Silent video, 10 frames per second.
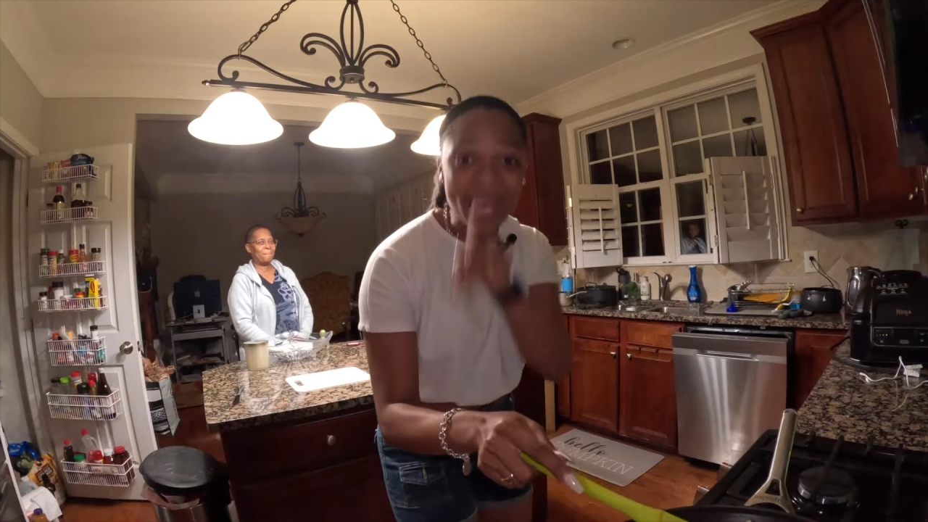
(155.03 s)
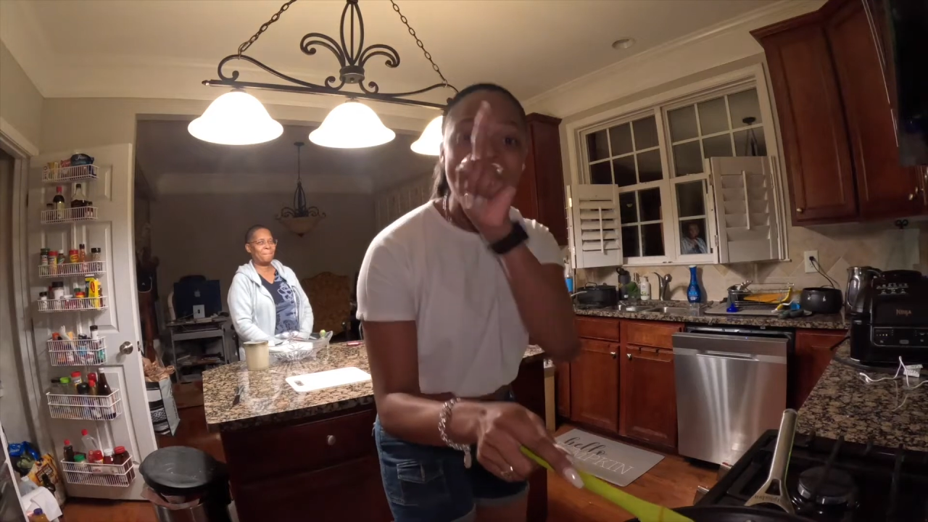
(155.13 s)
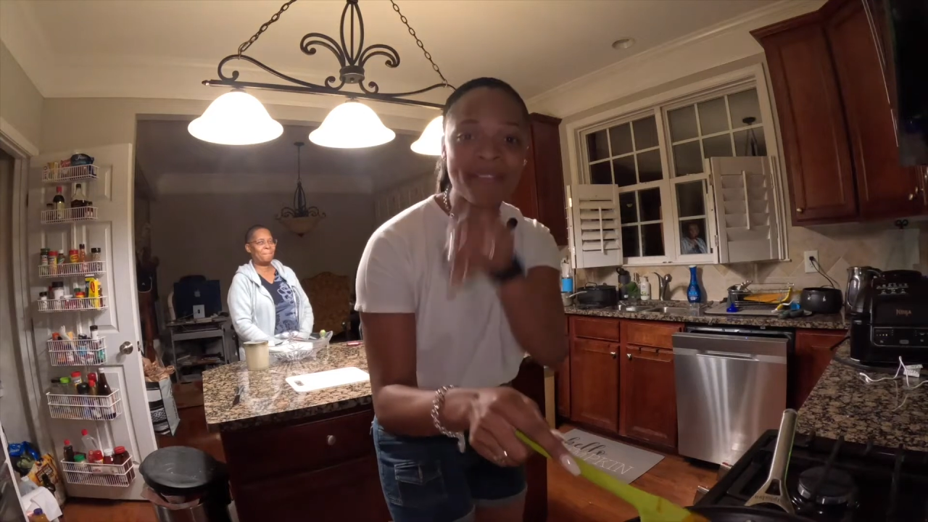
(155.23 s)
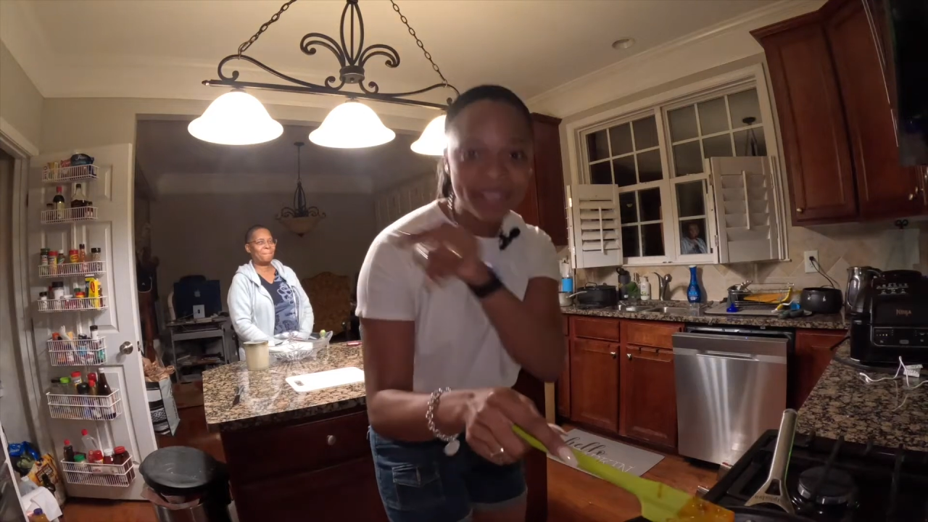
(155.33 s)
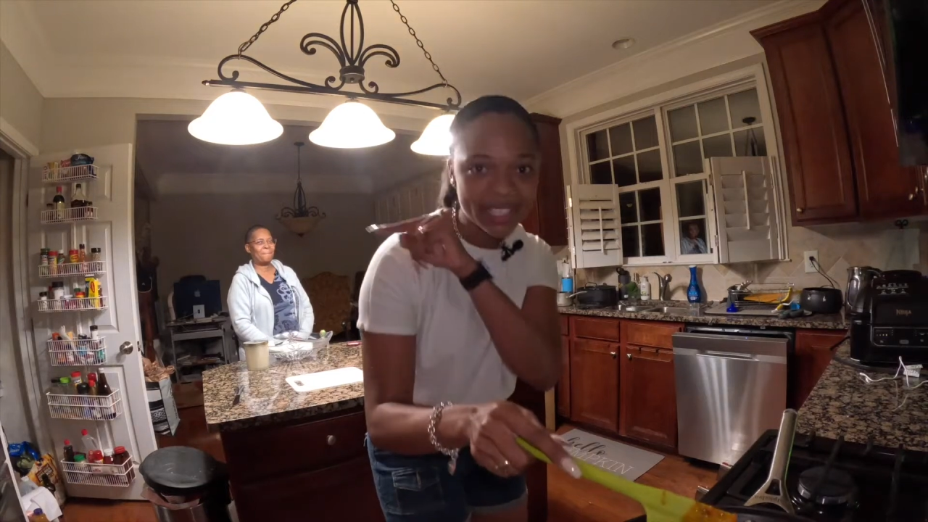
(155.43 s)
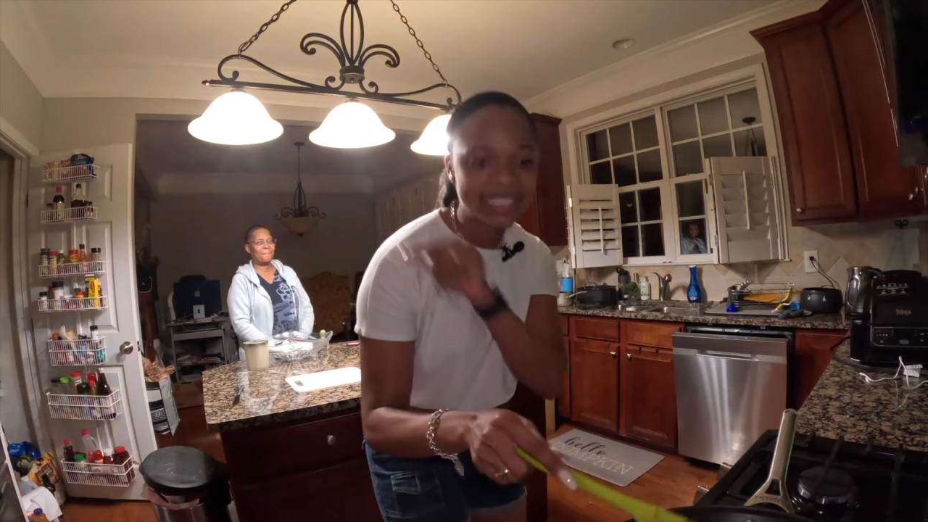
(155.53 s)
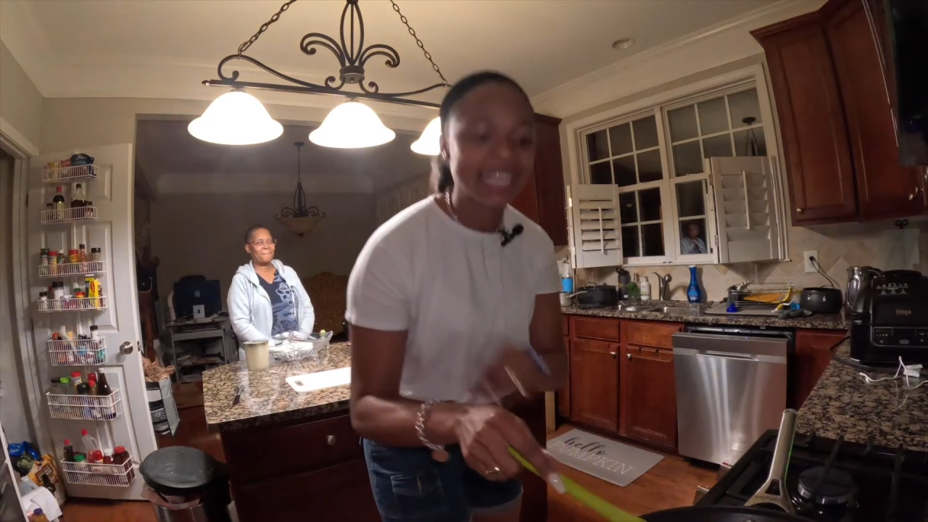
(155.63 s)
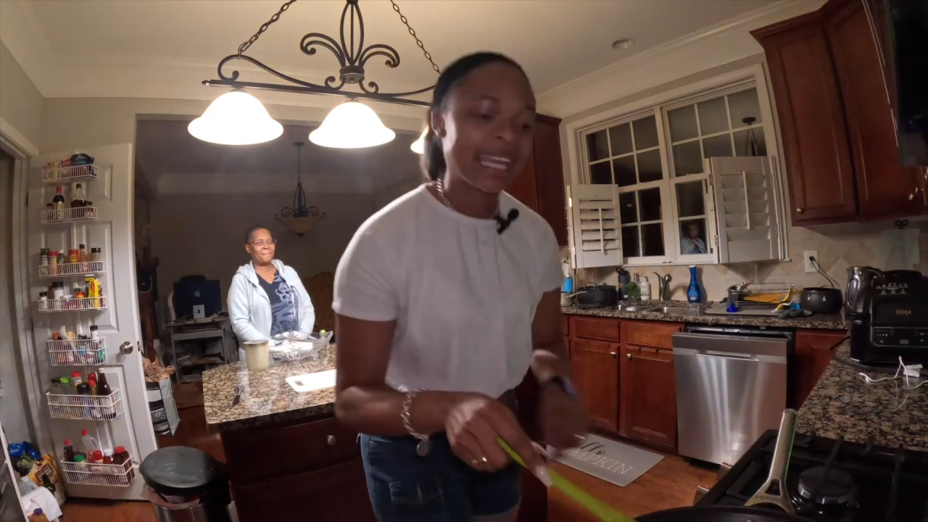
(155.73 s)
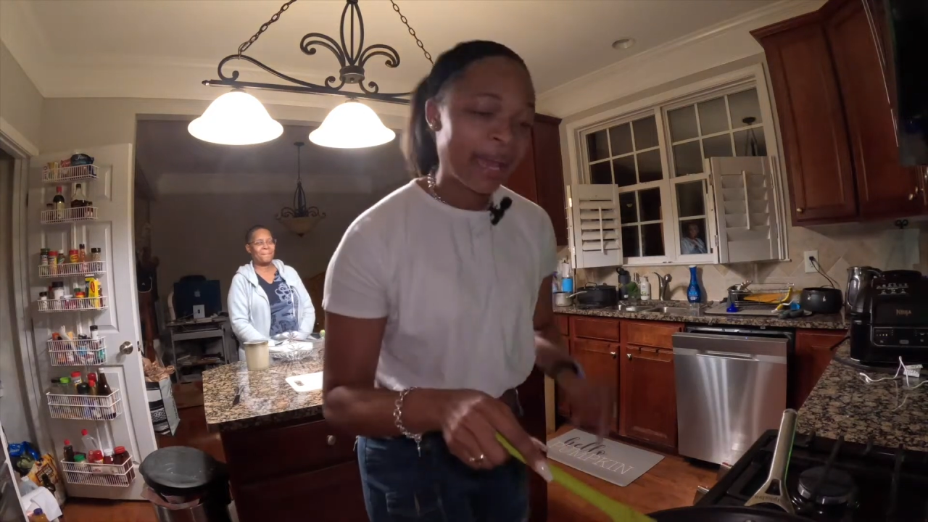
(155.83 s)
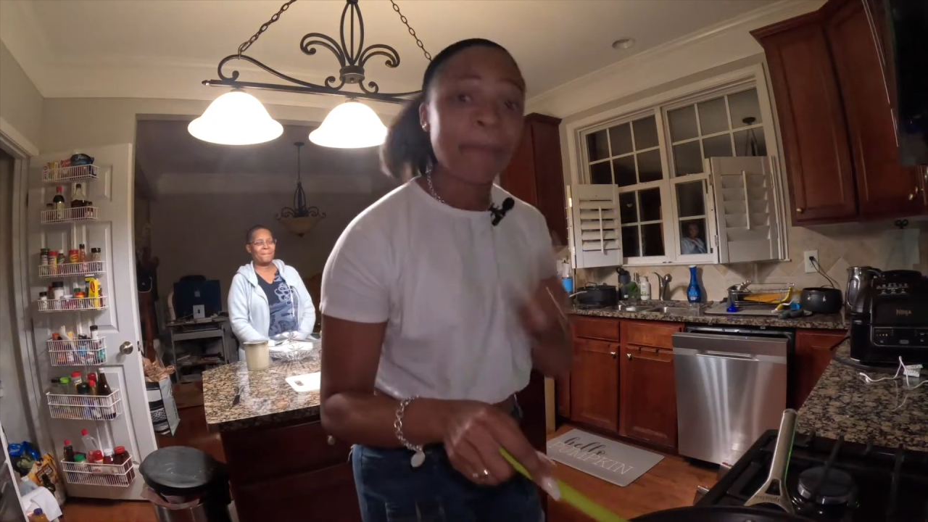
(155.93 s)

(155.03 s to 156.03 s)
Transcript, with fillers: haven't cooked that yet,